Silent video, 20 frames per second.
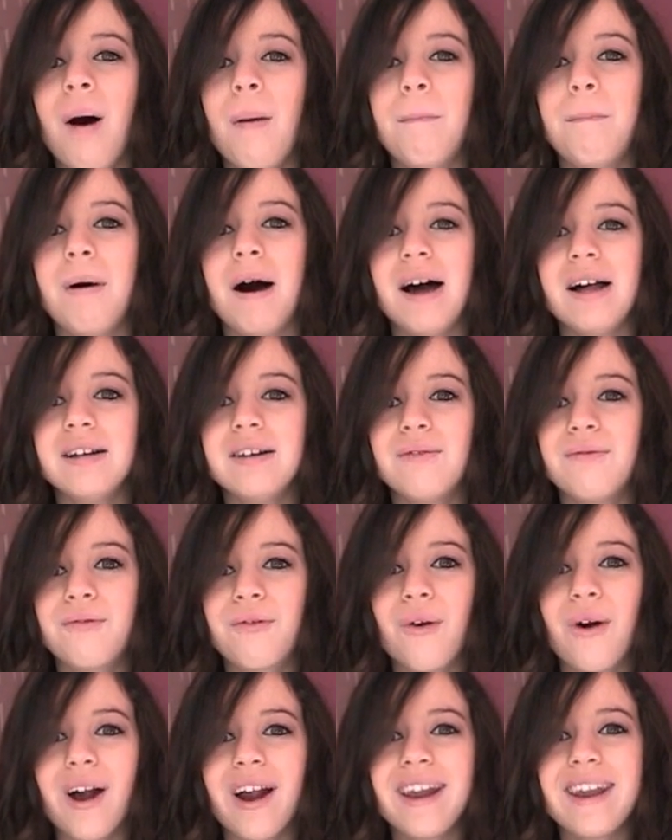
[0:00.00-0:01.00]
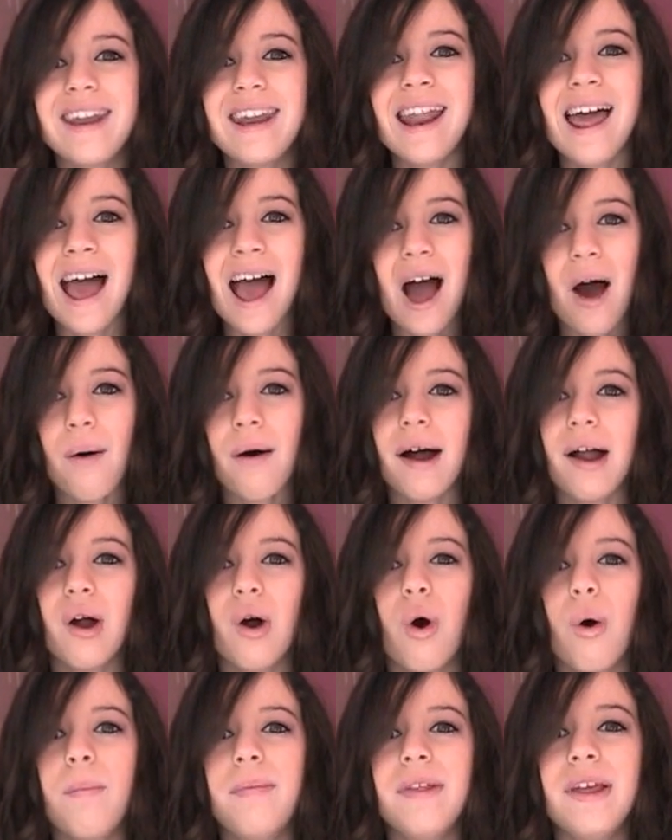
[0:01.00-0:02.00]
But for now, I
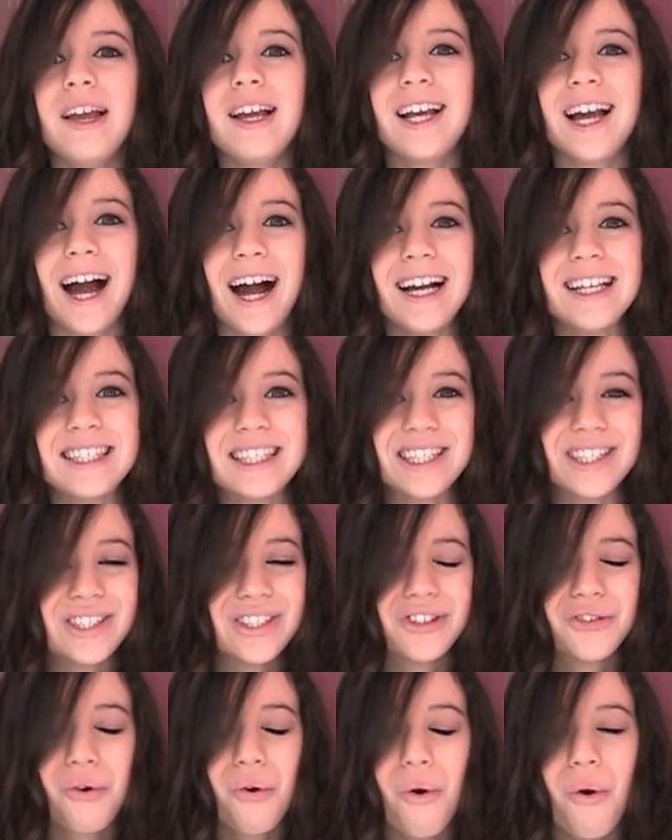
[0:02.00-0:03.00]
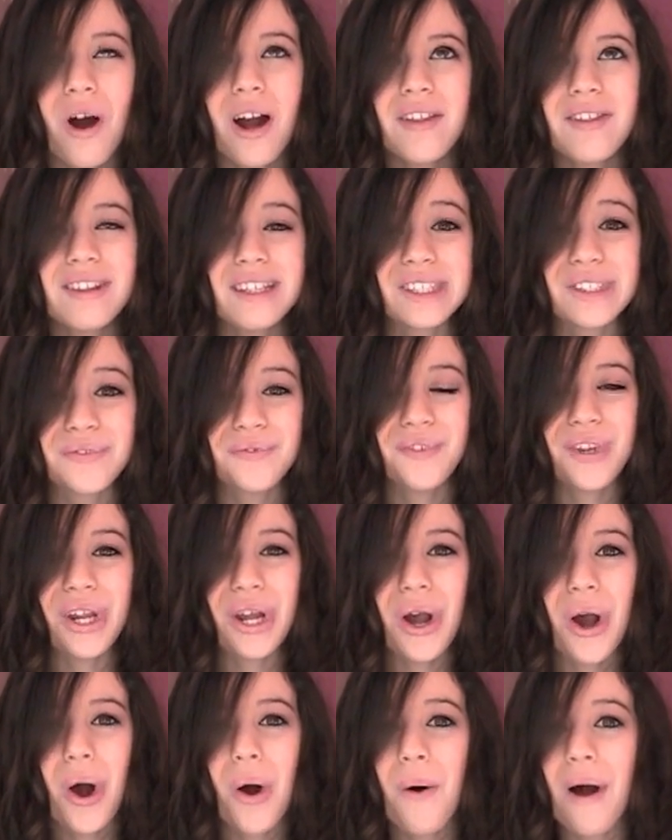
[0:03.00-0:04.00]
hope that you guys enjoyed this
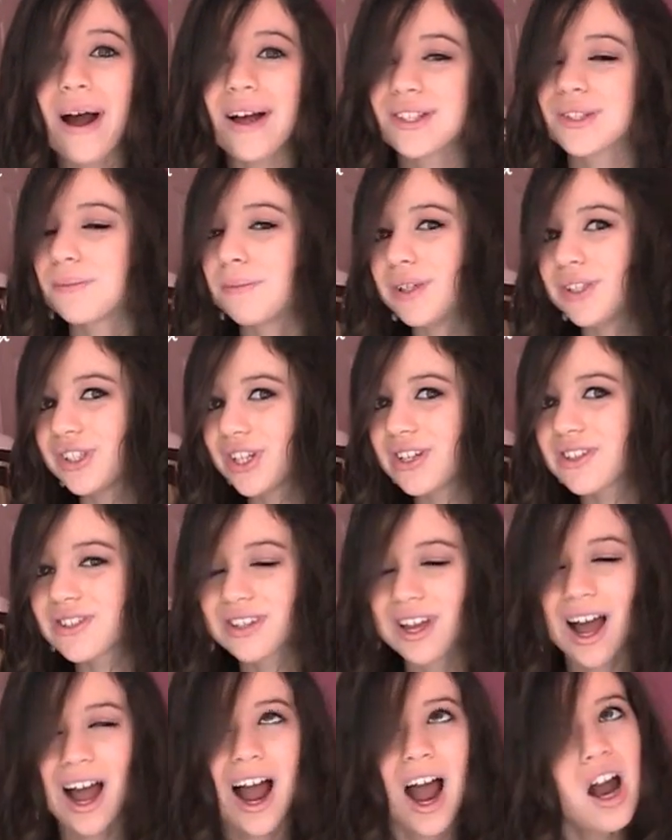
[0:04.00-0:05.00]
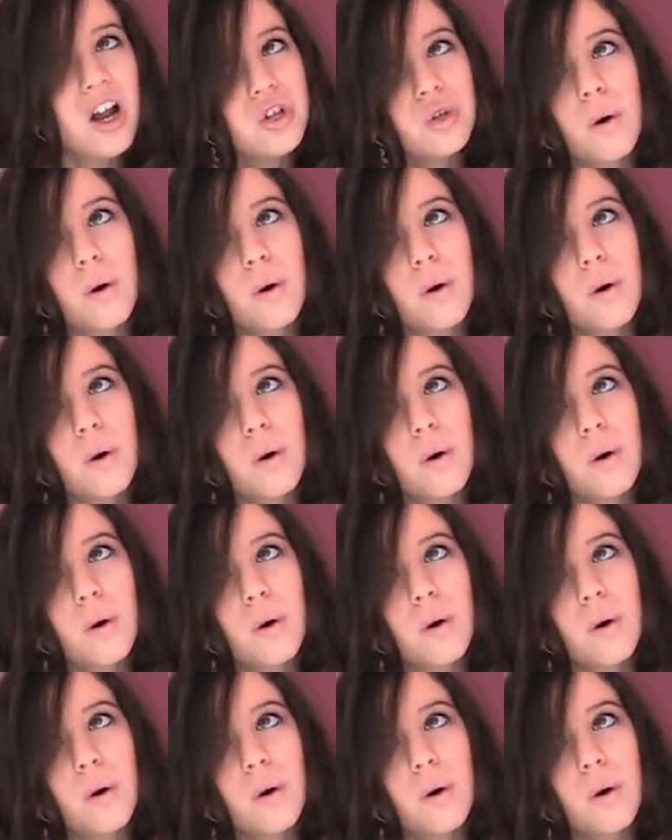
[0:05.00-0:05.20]
video as much as I do.